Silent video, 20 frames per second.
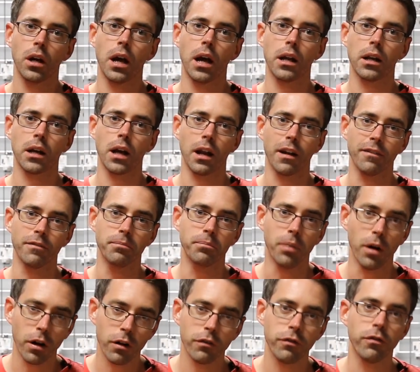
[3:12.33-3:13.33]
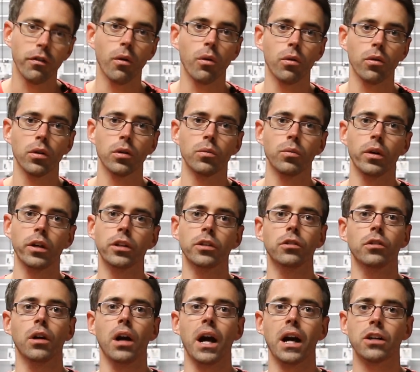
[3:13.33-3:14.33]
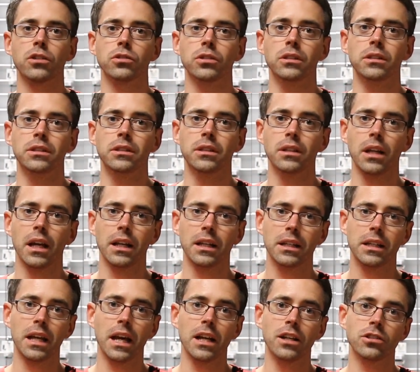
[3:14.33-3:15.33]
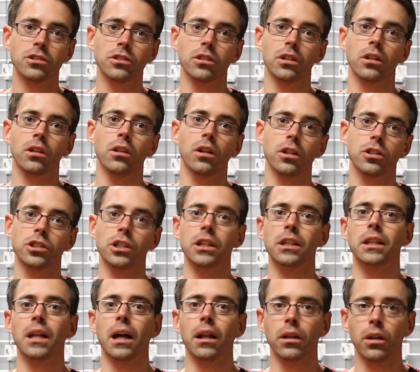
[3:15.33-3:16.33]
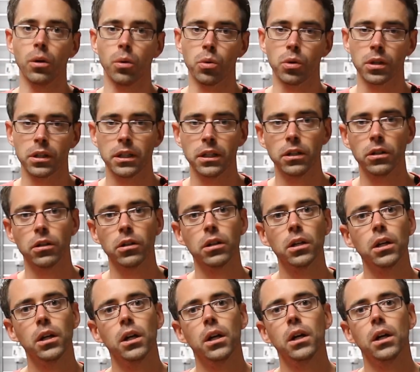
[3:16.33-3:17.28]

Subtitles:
and kind of buck forward when you're actually engaging the clutch in that lower gear.